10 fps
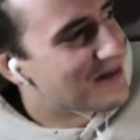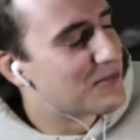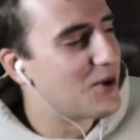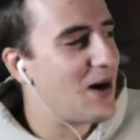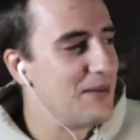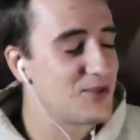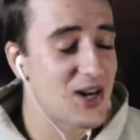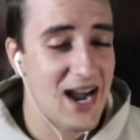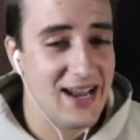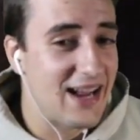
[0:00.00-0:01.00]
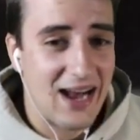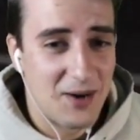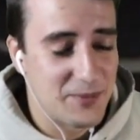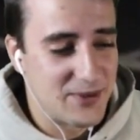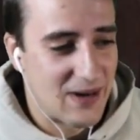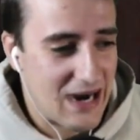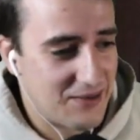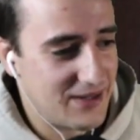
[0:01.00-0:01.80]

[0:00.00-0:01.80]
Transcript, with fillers: Bro, I'm trying to help you out